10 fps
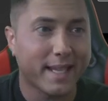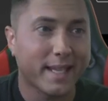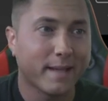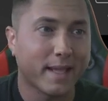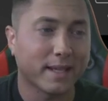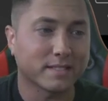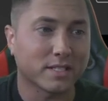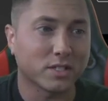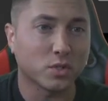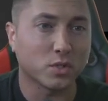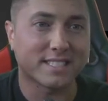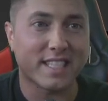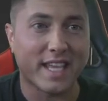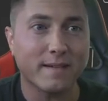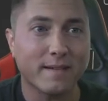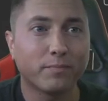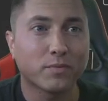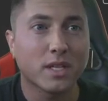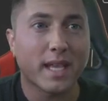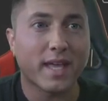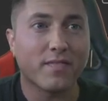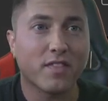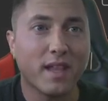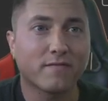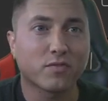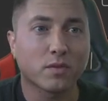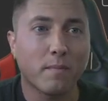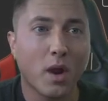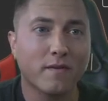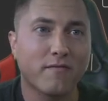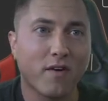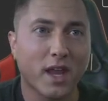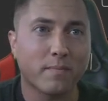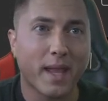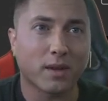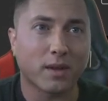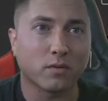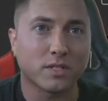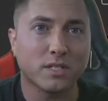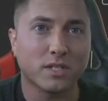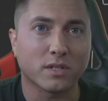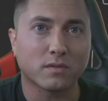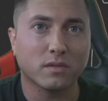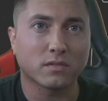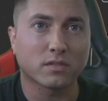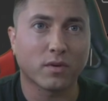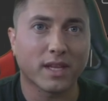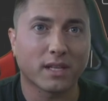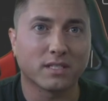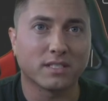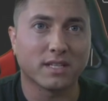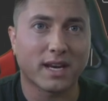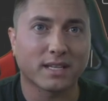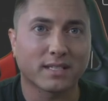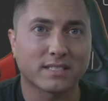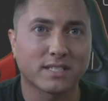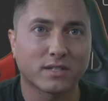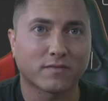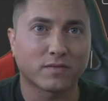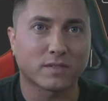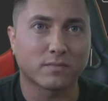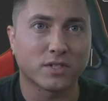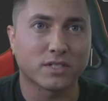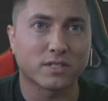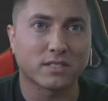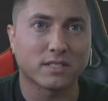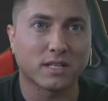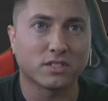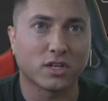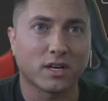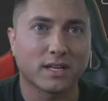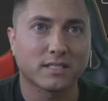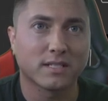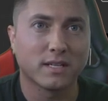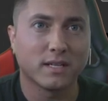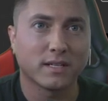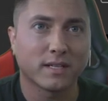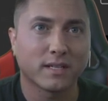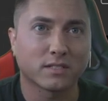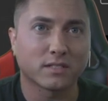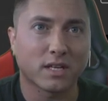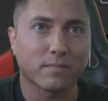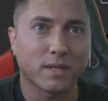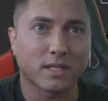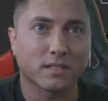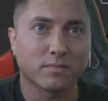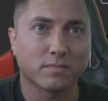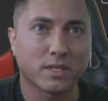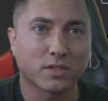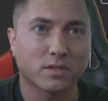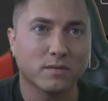And it's going to do its thing. And then for the modify panel here, let's go ahead and dock this here. For some reason, it's not docked. I'll just kind of make this bigger.